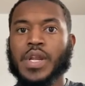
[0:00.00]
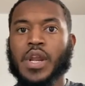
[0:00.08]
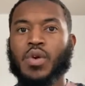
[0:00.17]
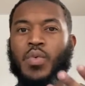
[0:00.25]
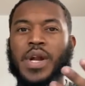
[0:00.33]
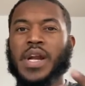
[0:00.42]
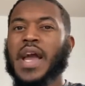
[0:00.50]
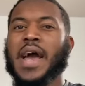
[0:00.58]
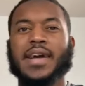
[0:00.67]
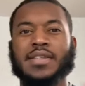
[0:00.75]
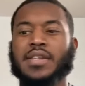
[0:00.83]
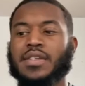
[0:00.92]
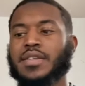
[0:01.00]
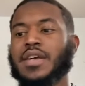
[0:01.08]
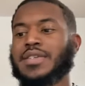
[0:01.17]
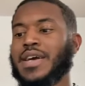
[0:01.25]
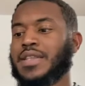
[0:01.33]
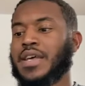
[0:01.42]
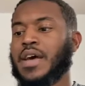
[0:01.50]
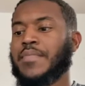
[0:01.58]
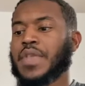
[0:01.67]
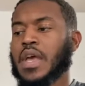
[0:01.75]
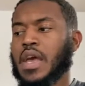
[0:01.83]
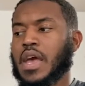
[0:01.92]
They don't want any accidents, things like
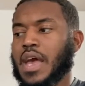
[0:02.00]
that.